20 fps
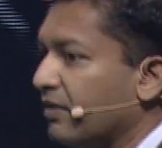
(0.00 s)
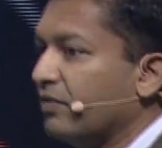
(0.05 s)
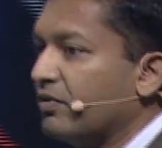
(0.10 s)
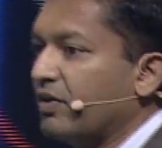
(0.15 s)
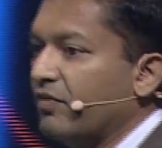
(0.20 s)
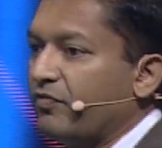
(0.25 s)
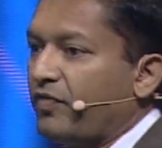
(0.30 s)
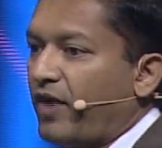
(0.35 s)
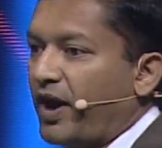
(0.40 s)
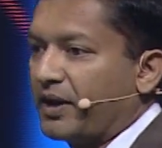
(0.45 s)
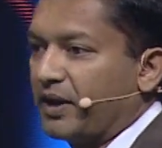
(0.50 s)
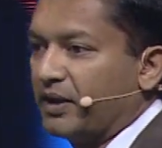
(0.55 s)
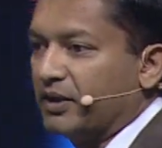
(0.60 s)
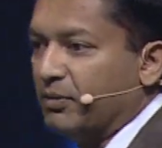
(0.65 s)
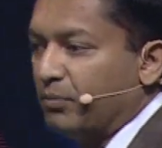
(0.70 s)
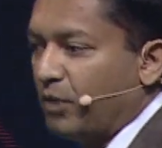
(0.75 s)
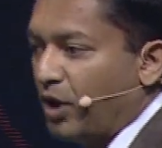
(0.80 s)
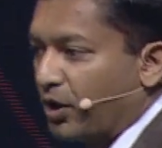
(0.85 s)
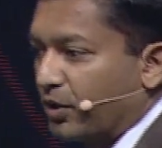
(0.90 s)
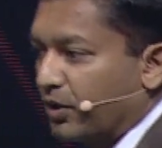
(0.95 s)
refining
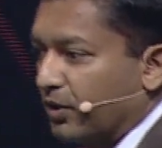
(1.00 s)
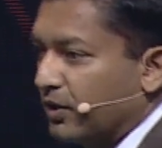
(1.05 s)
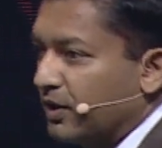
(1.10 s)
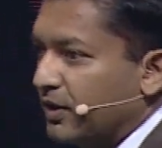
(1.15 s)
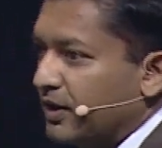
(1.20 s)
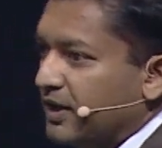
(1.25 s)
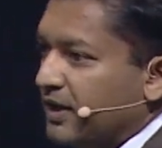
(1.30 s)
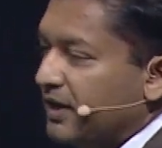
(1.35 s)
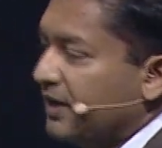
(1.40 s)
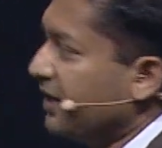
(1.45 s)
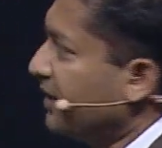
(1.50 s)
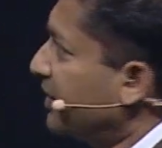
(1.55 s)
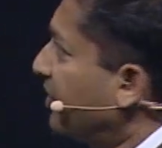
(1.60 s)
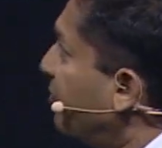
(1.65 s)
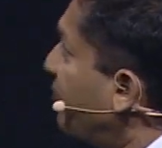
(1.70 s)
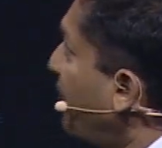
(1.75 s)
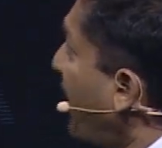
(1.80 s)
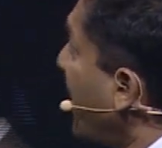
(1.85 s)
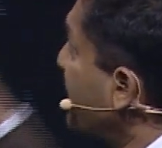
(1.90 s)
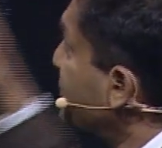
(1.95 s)
the model. The
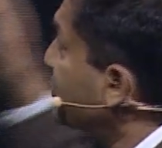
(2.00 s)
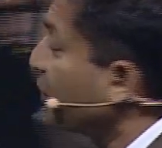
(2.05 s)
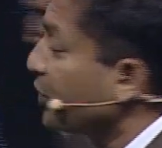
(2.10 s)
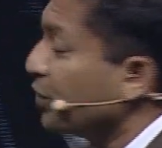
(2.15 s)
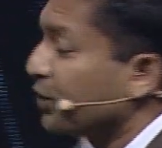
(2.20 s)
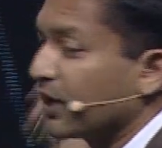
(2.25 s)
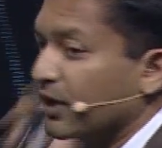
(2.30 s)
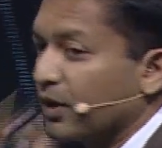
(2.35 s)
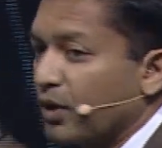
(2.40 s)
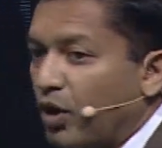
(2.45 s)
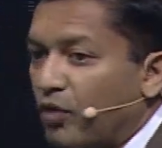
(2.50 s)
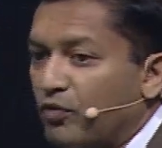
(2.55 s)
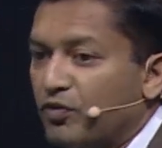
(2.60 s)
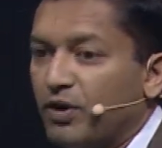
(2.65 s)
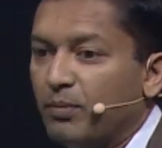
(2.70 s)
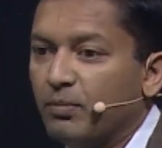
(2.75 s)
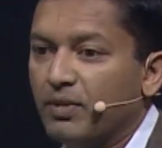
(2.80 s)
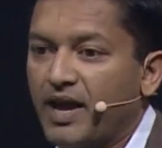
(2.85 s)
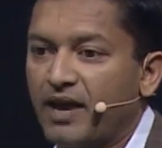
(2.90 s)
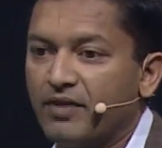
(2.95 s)
faster you can go
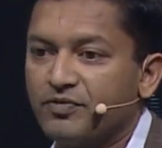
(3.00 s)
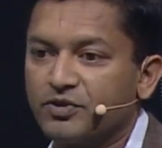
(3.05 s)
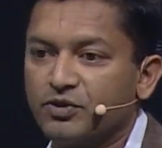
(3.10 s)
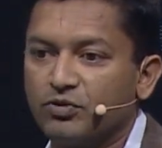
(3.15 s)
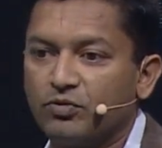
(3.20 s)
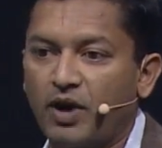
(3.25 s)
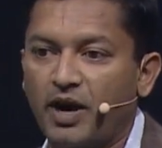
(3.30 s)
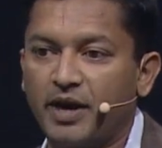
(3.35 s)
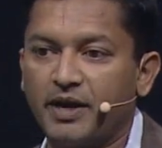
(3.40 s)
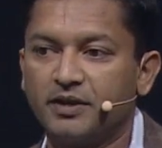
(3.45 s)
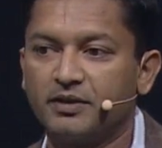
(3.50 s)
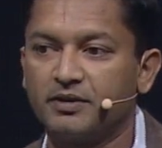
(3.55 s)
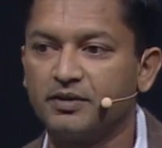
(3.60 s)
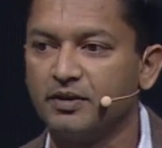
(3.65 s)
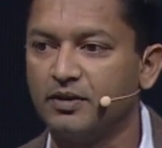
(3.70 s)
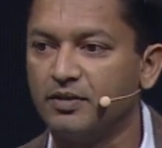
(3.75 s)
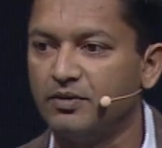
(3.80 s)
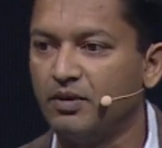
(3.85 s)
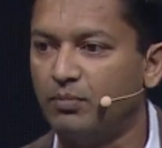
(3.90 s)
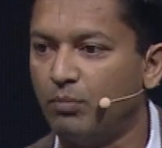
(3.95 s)
from left to
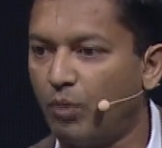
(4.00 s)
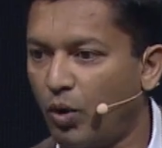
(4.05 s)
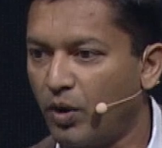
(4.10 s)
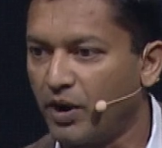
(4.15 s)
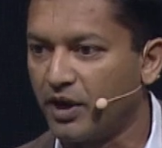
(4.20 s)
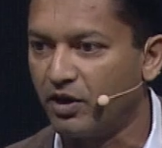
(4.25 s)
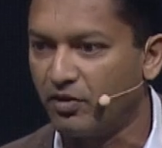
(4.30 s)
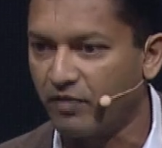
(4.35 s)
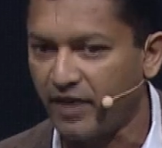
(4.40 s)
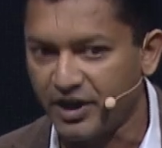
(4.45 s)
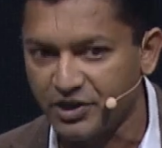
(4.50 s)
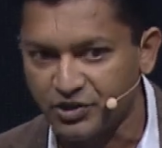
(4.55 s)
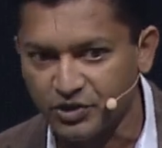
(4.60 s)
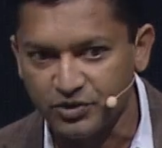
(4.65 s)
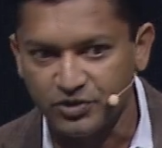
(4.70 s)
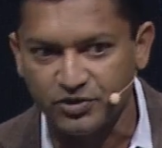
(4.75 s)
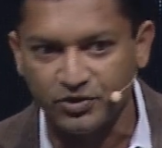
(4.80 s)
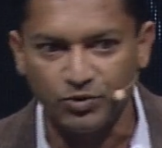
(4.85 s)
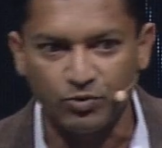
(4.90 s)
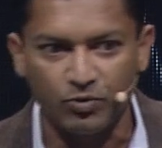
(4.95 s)
right, the more
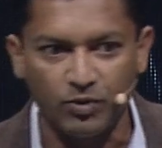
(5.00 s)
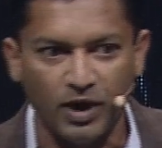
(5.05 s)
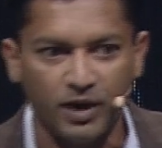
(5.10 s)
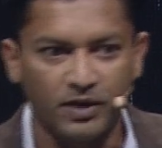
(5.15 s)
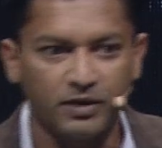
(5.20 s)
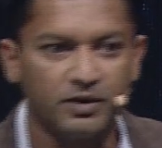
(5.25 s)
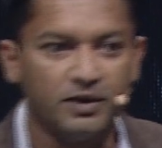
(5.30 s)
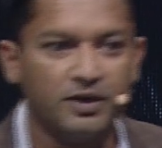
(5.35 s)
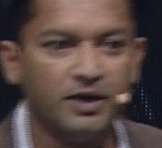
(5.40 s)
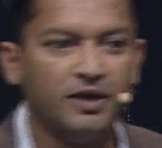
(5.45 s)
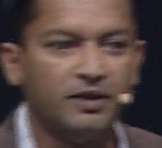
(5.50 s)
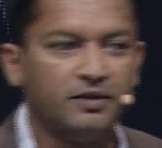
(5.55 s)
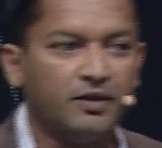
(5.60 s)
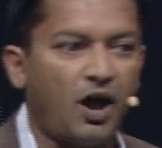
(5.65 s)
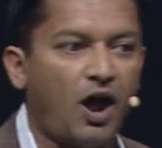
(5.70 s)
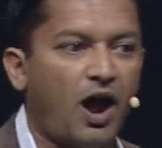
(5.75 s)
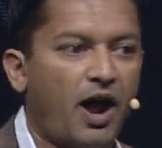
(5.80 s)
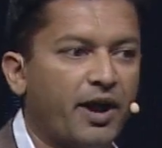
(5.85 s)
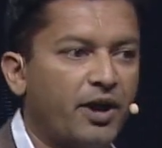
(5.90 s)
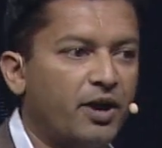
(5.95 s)
iterations you run, the
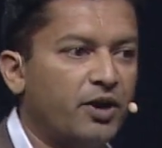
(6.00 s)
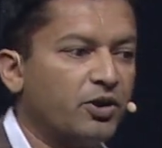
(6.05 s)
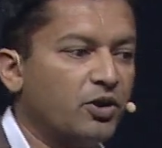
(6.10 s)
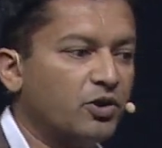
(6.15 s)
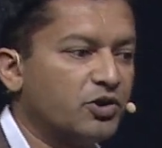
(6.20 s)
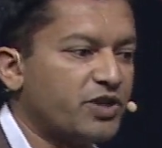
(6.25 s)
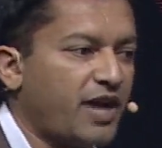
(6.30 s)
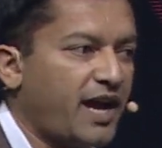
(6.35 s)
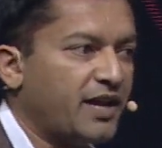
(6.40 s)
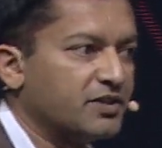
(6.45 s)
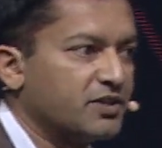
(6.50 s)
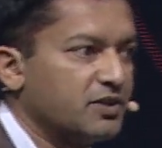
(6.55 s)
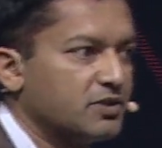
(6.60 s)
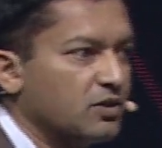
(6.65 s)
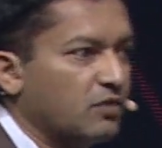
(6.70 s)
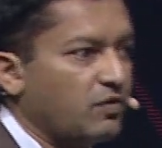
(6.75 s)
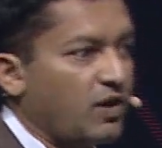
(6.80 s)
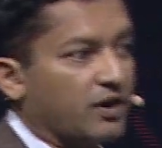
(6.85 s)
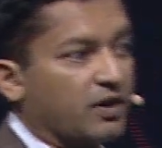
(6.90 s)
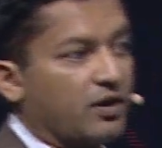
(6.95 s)
higher your chances
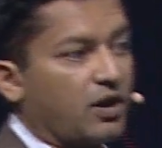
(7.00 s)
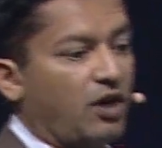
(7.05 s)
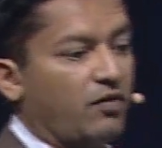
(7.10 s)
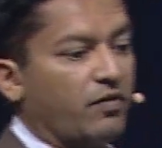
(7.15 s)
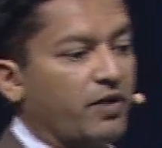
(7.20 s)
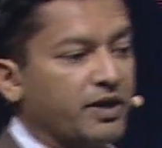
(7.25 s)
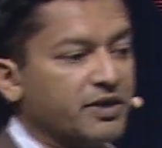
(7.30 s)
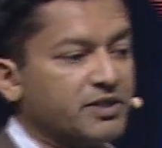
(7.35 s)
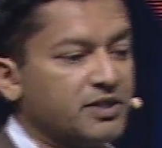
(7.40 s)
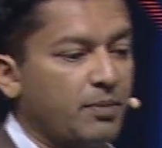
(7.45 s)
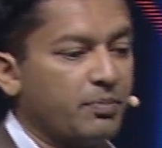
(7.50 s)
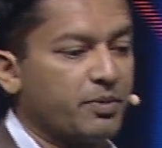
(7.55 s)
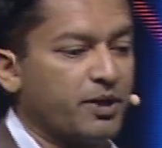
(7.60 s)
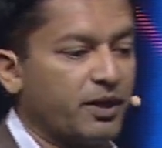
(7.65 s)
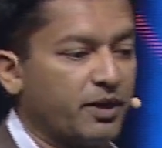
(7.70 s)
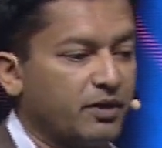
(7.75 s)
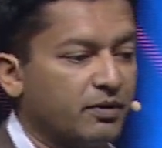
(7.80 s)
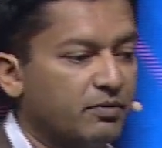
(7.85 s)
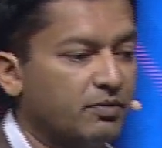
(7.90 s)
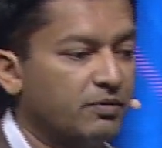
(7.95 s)
of uncovering
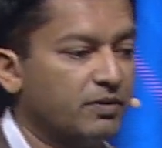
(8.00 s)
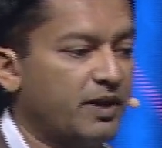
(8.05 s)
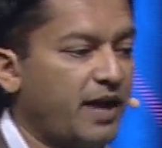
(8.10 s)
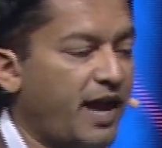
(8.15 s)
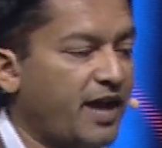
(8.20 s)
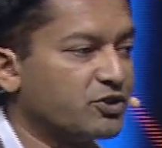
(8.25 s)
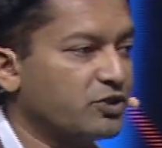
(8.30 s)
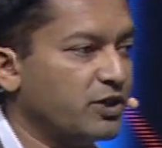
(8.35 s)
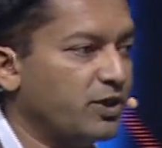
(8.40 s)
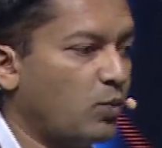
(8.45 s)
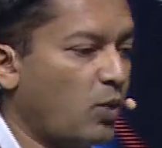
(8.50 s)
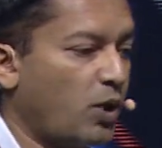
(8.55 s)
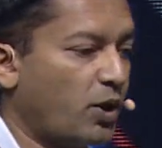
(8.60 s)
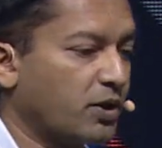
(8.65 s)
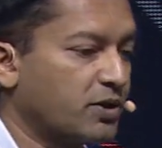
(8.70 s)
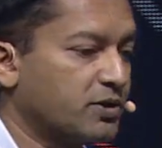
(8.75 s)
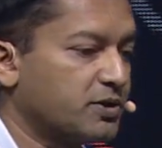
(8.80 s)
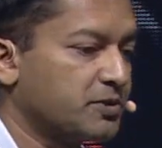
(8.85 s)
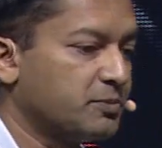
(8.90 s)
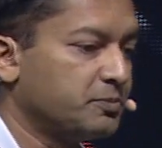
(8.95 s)
something that actually
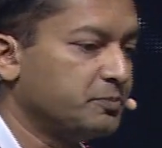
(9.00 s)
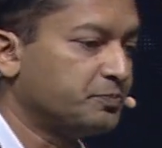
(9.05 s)
works.